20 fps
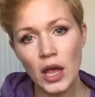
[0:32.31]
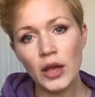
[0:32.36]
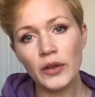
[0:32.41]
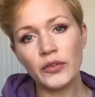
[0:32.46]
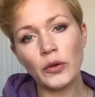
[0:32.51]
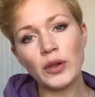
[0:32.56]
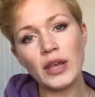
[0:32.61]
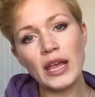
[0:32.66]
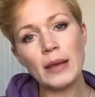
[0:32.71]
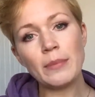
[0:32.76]

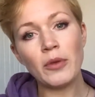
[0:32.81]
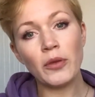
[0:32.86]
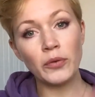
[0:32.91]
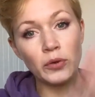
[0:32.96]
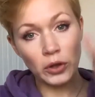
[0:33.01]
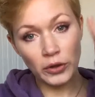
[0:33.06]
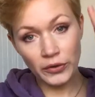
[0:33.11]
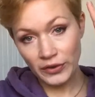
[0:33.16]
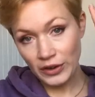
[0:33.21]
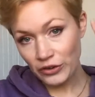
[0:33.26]
So keep those
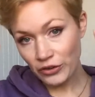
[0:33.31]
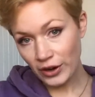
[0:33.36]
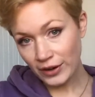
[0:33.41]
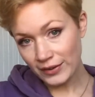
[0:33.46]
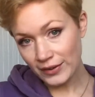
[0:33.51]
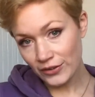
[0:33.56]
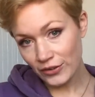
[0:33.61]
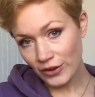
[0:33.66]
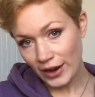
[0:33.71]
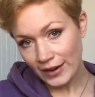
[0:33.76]
glossy
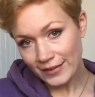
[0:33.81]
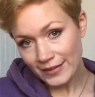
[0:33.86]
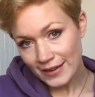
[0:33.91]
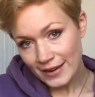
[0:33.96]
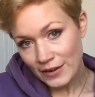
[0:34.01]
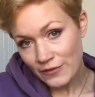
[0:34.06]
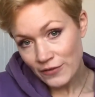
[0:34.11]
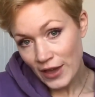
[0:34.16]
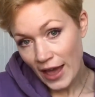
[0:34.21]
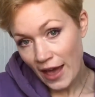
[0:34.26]
tresses dressed,
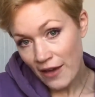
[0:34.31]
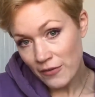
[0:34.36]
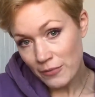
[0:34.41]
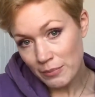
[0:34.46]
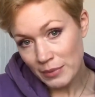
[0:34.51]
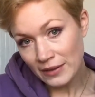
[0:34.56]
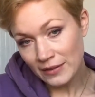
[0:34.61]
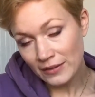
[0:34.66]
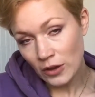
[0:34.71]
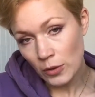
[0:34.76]
and if you haven't
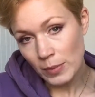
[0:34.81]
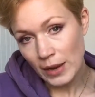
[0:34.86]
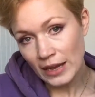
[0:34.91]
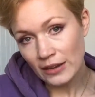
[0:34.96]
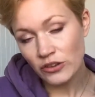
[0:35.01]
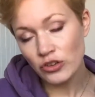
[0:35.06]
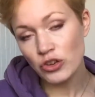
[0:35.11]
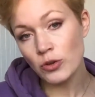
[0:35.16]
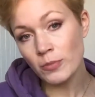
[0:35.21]
been so blessed,